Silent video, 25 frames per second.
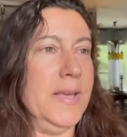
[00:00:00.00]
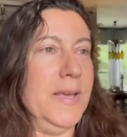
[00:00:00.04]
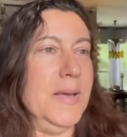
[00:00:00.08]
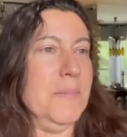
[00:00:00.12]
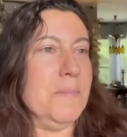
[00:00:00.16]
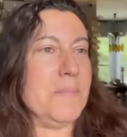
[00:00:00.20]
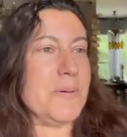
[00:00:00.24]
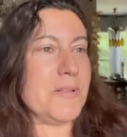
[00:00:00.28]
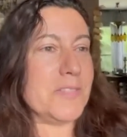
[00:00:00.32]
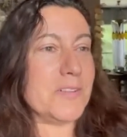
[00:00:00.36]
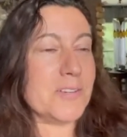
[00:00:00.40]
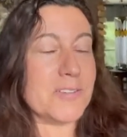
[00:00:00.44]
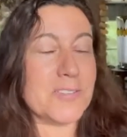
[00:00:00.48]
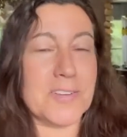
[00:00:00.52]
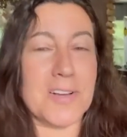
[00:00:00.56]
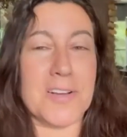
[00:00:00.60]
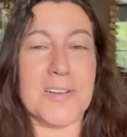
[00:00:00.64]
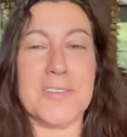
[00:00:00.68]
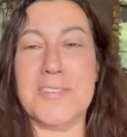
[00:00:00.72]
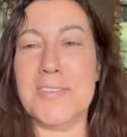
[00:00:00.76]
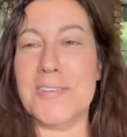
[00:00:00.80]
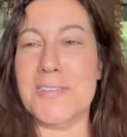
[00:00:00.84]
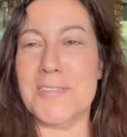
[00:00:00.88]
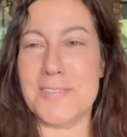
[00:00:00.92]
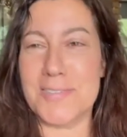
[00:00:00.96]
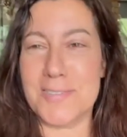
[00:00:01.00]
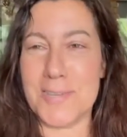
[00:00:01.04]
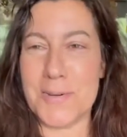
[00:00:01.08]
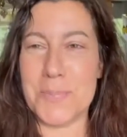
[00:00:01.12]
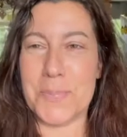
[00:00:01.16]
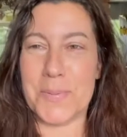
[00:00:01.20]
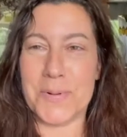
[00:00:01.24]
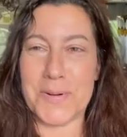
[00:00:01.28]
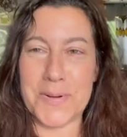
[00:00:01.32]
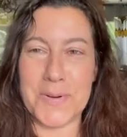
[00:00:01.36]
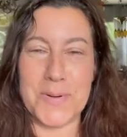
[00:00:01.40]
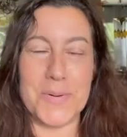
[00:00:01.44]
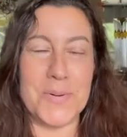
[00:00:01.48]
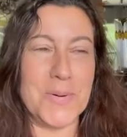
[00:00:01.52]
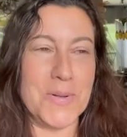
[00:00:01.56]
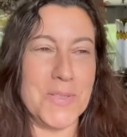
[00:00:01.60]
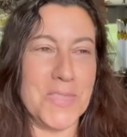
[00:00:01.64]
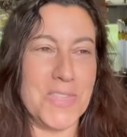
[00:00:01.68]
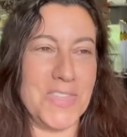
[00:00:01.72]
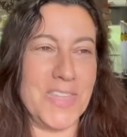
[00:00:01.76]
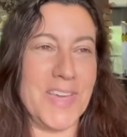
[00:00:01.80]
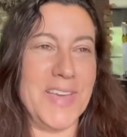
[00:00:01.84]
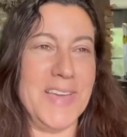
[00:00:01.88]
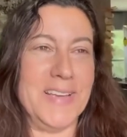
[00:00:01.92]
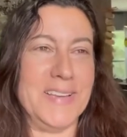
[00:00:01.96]
But there's also super cool
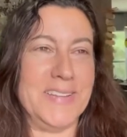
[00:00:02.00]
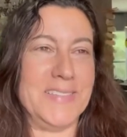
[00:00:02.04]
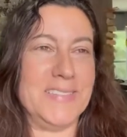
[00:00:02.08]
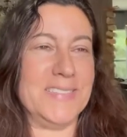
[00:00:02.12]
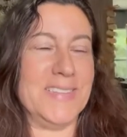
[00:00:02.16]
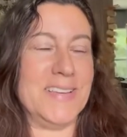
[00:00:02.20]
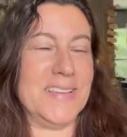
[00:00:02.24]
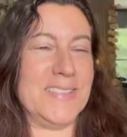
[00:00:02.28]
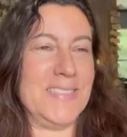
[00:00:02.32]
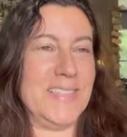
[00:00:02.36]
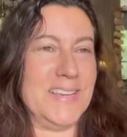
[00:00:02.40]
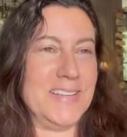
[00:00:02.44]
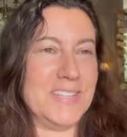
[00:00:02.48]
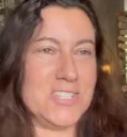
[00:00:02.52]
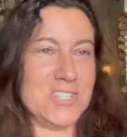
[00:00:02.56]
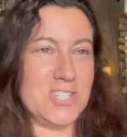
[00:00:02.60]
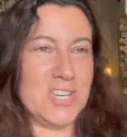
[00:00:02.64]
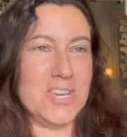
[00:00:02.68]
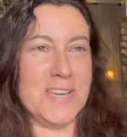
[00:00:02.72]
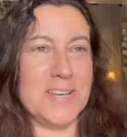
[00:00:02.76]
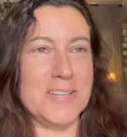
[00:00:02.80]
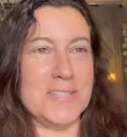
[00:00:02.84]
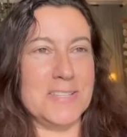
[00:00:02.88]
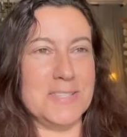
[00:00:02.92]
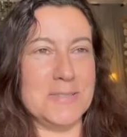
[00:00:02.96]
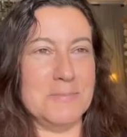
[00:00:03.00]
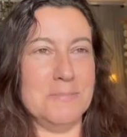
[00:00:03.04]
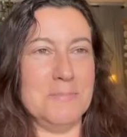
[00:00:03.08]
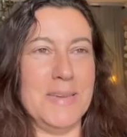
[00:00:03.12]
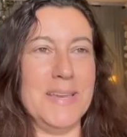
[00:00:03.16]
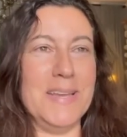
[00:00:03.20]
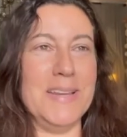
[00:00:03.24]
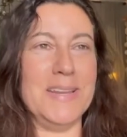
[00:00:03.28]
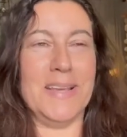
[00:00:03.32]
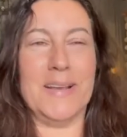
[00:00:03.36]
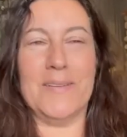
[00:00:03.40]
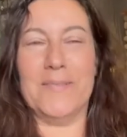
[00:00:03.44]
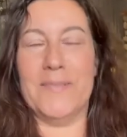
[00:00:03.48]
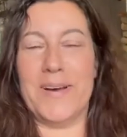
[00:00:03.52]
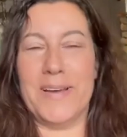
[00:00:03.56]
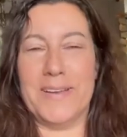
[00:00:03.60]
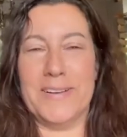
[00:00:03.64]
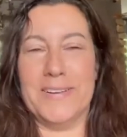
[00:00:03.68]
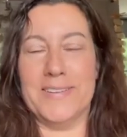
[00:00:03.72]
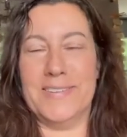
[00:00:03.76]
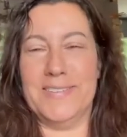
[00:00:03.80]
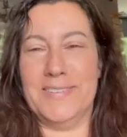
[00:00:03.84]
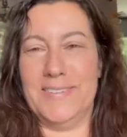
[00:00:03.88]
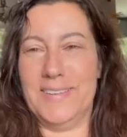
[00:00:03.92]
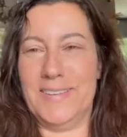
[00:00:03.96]
things like that chance meeting while
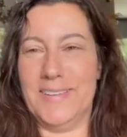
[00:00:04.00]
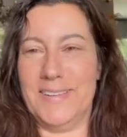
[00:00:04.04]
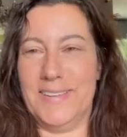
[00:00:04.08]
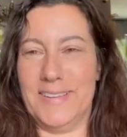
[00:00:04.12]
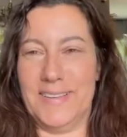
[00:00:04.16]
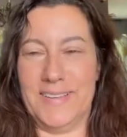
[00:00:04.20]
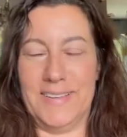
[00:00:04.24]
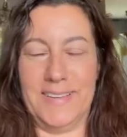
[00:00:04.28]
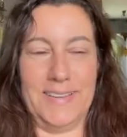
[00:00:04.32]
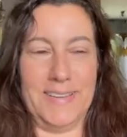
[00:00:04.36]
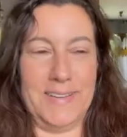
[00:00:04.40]
you're sitting